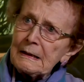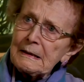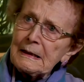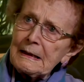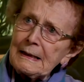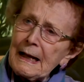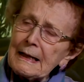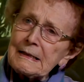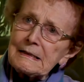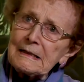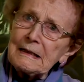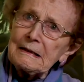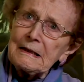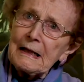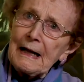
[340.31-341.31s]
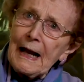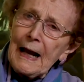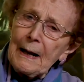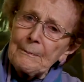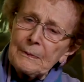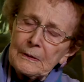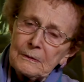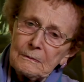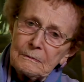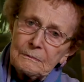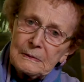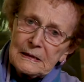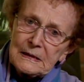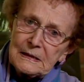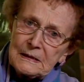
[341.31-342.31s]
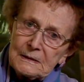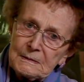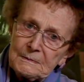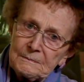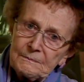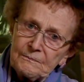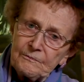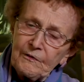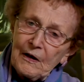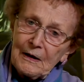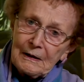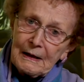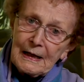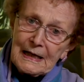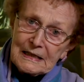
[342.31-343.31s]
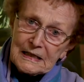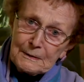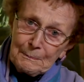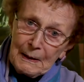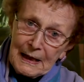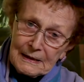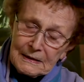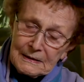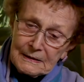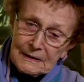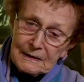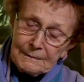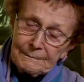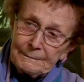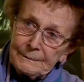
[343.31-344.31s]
The next thing that happened was far less pleasant.